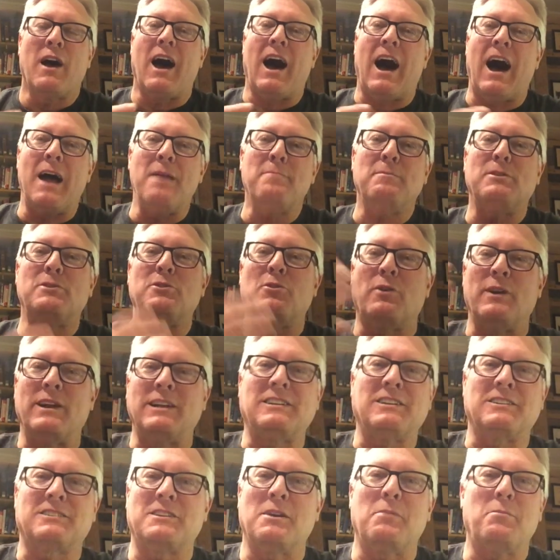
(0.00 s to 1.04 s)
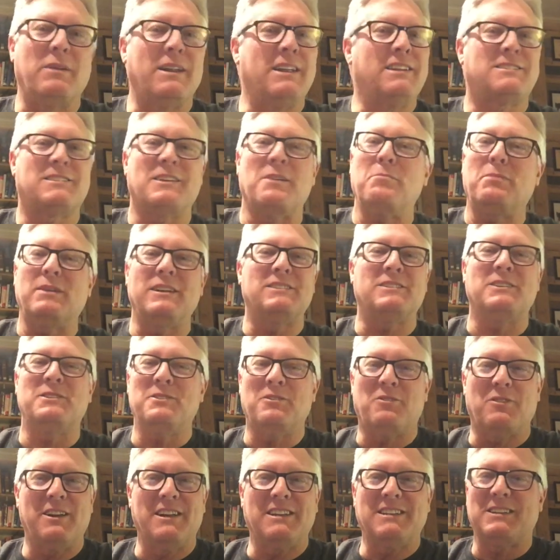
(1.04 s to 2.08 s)
I'm annoying to somebody, somebody's
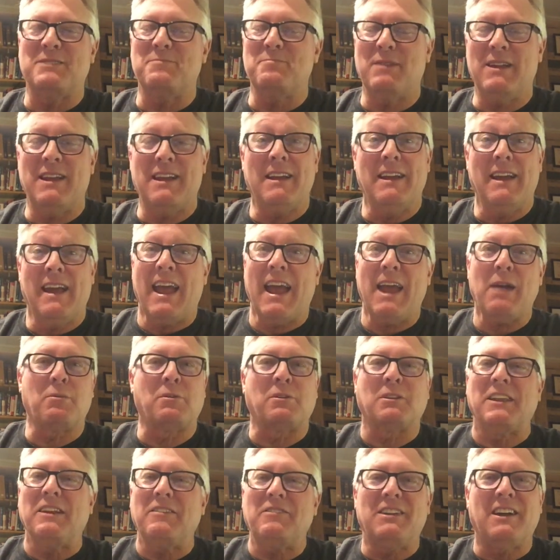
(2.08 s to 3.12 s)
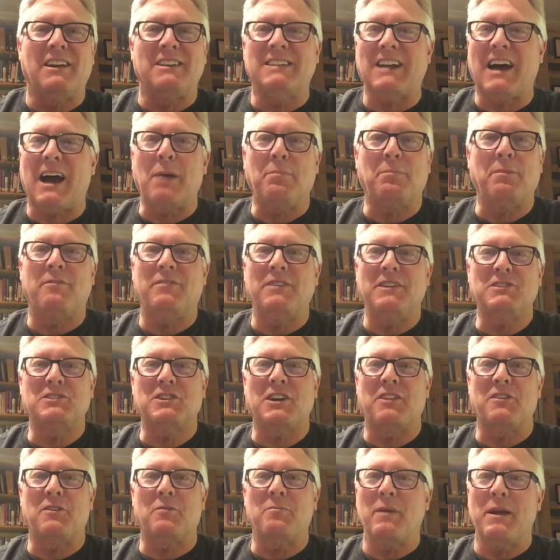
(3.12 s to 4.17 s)
annoying to me. Hey, we're living on top of each
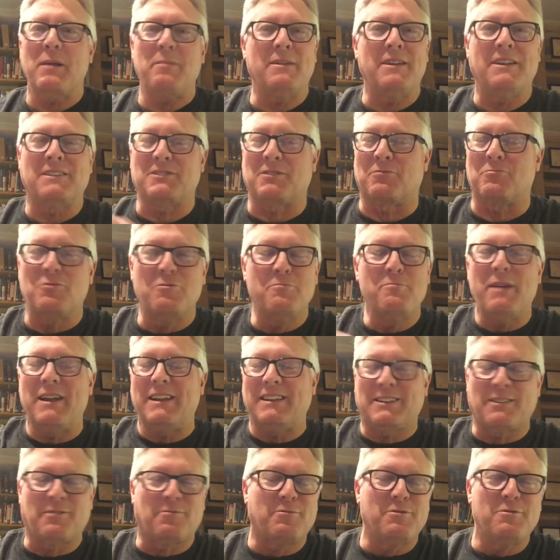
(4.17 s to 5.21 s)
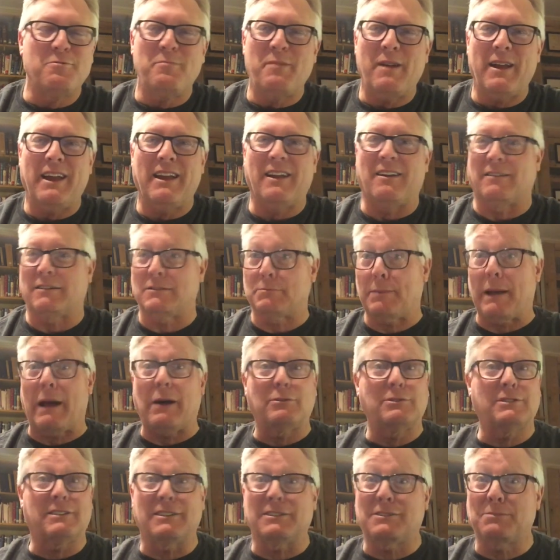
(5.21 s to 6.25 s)
other. Maybe it's a roommate to roommate or
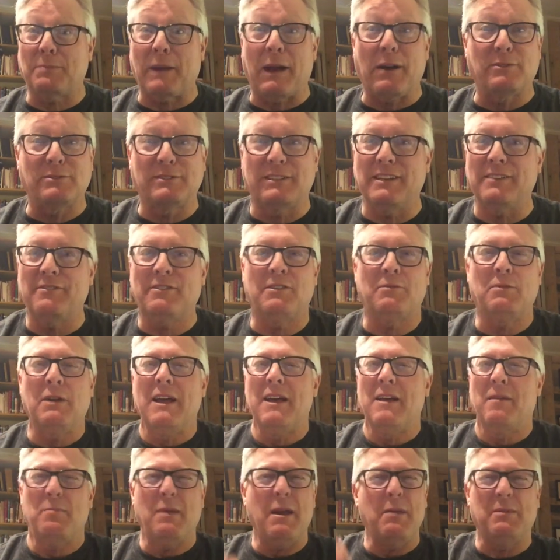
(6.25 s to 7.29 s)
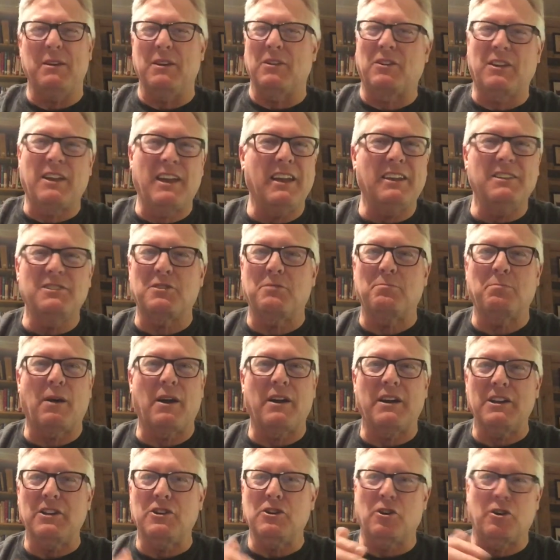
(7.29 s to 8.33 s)
spouse to spouse even. Maybe your kids are
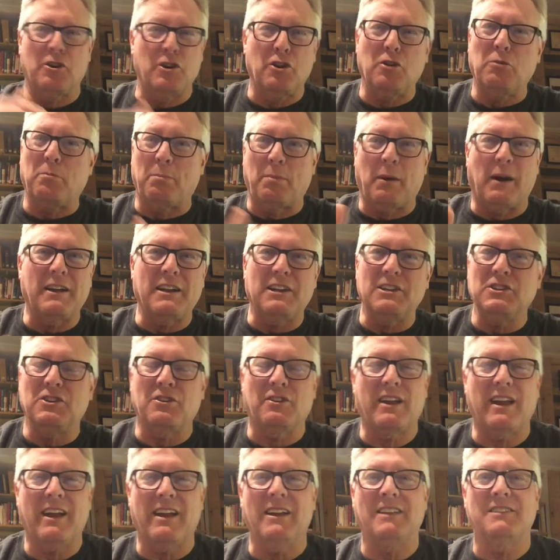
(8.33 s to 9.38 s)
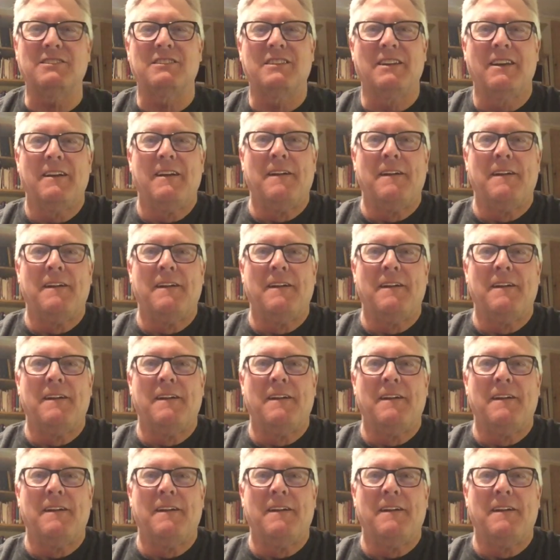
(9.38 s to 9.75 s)
bugging you or you're bugging your kids.